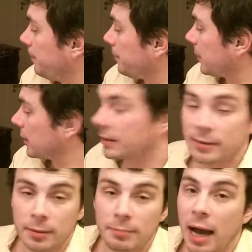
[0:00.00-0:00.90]

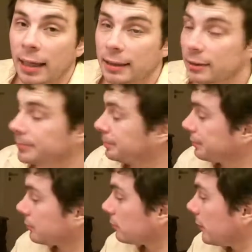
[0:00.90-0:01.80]
system behind it.
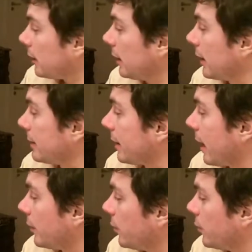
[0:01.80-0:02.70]
Nothing
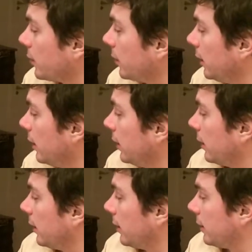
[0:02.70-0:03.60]
unusual.
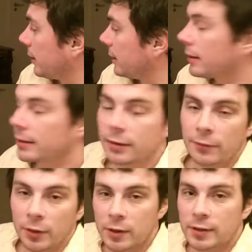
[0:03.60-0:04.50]
The thing is that the
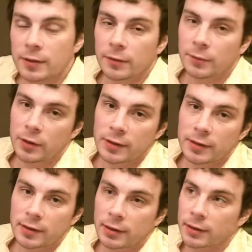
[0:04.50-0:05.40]
first
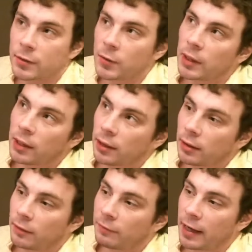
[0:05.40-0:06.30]
three
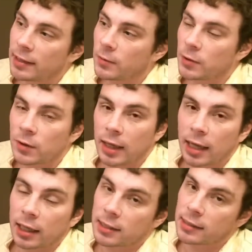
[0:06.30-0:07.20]
fights which you can
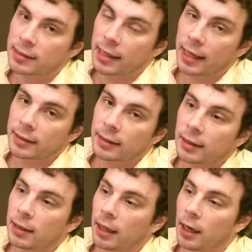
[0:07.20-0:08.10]
actually select
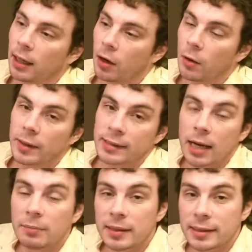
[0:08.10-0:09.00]
are always
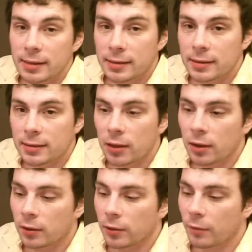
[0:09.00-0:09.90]
NPCs,
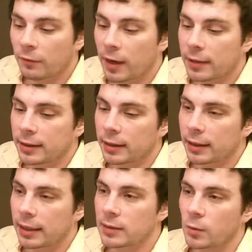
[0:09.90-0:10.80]
so you're fighting
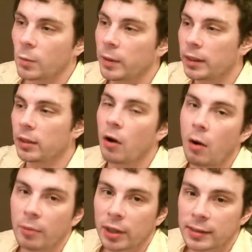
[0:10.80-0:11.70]
against weaker
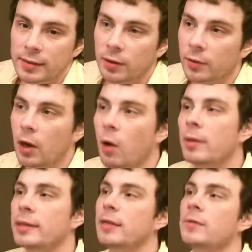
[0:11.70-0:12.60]
opponents, so it
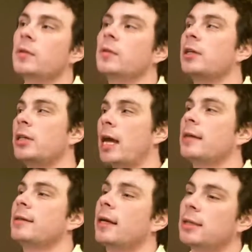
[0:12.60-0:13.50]
always gives you the
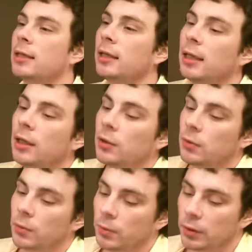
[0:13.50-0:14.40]
chance actually
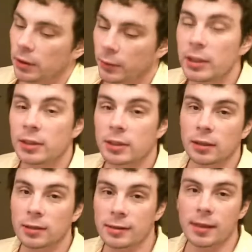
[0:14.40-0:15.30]
to reach
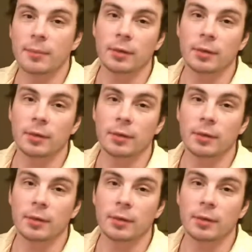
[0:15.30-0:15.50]
some